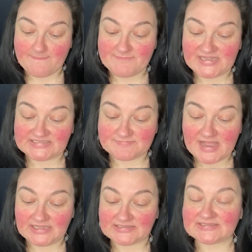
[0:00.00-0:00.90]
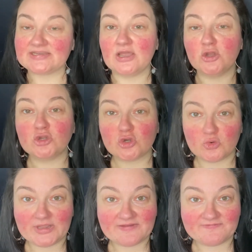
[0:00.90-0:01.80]
Mint Melt
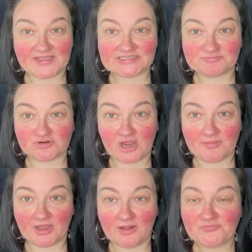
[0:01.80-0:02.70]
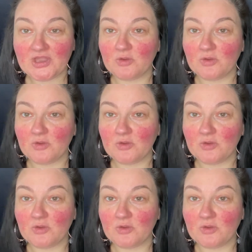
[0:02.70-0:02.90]
Cooling Face Primer,